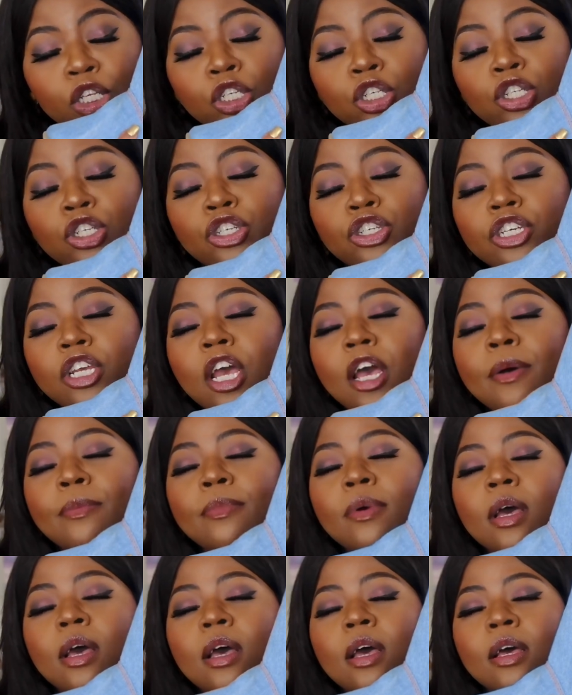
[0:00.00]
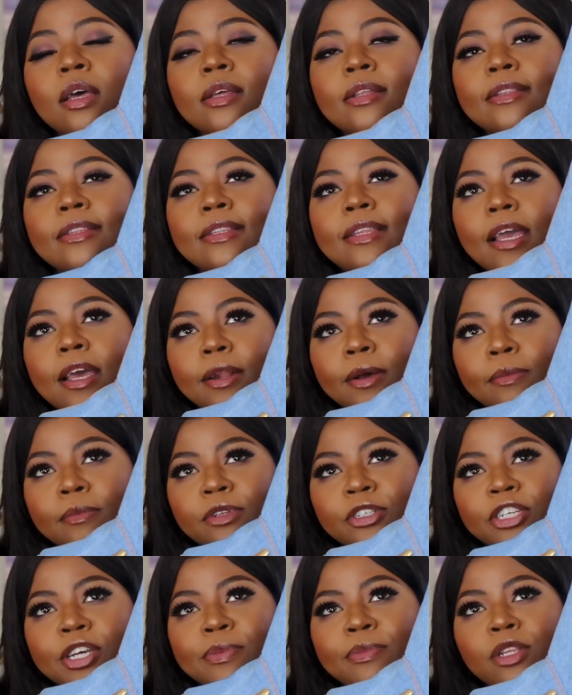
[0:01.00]
J'aime
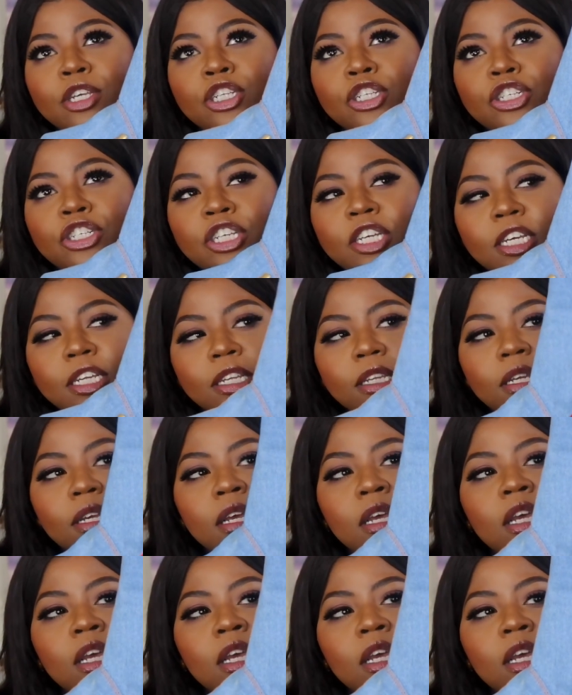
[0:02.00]
denim. J'aime le jean.